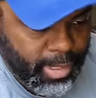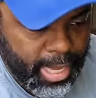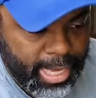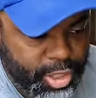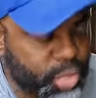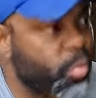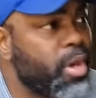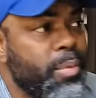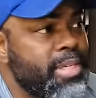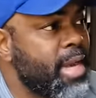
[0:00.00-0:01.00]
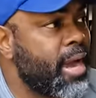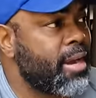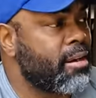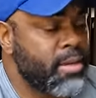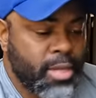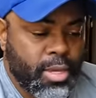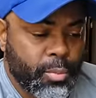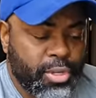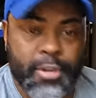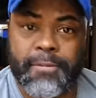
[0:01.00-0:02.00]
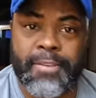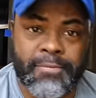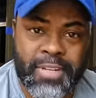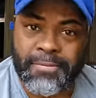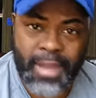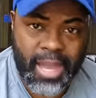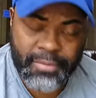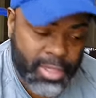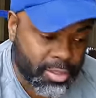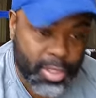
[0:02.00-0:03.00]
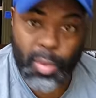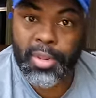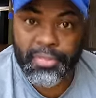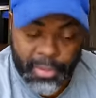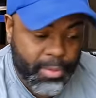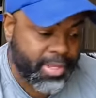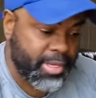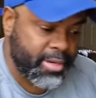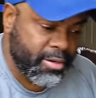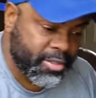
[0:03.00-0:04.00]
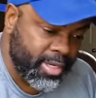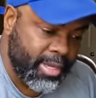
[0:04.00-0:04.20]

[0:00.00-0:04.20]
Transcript: and you want to retire when you're 55 years old in 30 years,